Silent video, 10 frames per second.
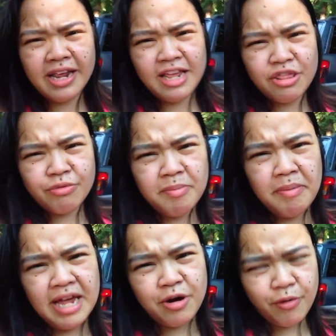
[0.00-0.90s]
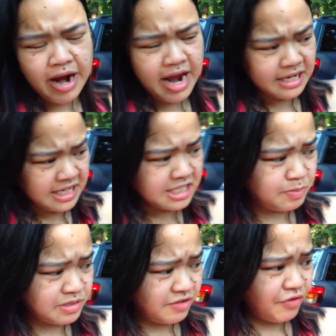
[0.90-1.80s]
a 3 bike rack
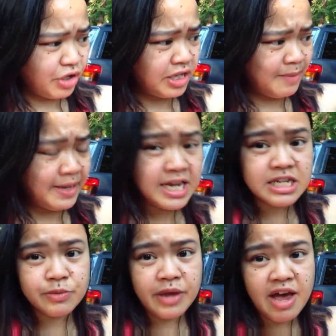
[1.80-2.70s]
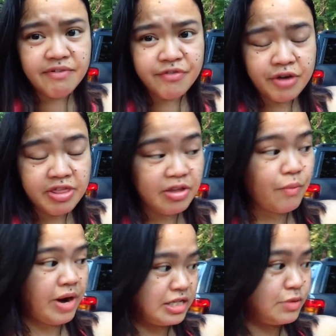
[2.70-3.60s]
specifically because we have a friend that
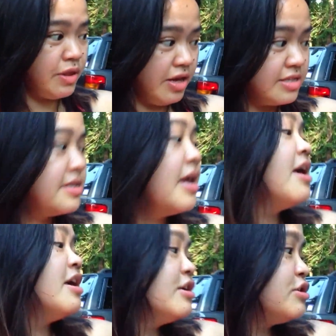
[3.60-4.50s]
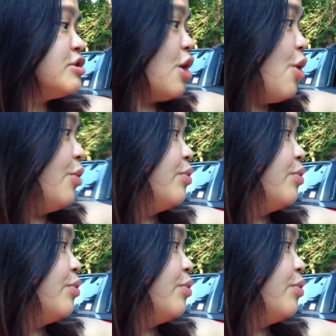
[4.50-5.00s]
rides with us. So